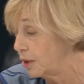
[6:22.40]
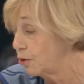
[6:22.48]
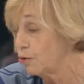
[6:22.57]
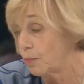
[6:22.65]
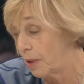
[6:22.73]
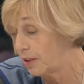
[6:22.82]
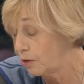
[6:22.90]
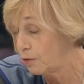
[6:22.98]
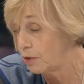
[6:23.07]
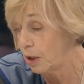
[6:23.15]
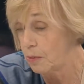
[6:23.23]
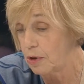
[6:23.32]
And we
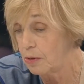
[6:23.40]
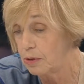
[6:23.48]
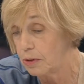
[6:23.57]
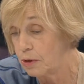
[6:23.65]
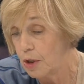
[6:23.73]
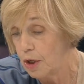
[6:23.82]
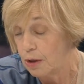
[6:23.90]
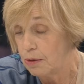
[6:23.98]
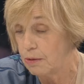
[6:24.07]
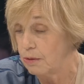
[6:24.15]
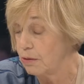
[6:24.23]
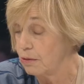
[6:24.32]
looked at the
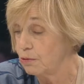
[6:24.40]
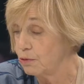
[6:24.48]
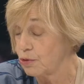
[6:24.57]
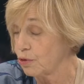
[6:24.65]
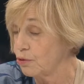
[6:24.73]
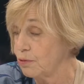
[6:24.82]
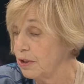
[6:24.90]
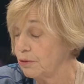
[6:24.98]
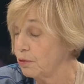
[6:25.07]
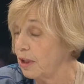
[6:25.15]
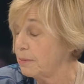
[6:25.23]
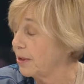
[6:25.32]
conditions
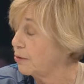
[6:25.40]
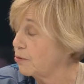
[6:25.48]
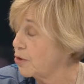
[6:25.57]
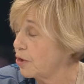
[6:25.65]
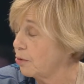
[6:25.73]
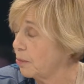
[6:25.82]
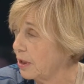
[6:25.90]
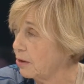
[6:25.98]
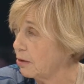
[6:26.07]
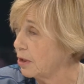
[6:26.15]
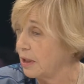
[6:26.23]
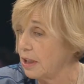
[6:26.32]
that we were working
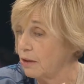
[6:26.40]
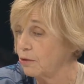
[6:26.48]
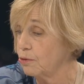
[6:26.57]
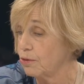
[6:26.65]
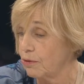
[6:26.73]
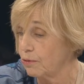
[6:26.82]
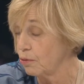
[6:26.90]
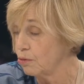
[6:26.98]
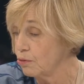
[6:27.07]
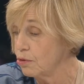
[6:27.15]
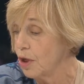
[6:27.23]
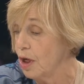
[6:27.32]
on and got them to
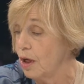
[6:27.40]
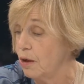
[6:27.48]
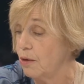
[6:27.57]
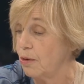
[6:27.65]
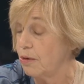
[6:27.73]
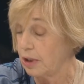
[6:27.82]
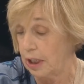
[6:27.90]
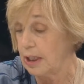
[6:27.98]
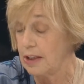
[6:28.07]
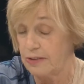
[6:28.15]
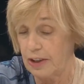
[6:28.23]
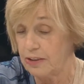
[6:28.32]

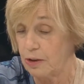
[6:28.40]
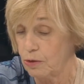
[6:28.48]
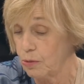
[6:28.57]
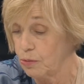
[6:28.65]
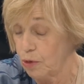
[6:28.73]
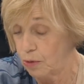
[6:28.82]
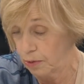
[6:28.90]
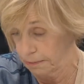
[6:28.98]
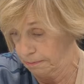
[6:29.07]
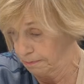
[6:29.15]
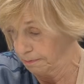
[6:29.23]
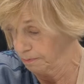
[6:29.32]
lumber
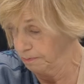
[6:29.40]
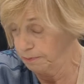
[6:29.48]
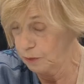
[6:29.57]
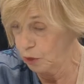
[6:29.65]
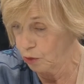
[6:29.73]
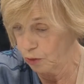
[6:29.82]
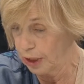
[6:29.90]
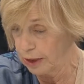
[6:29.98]
pathologies,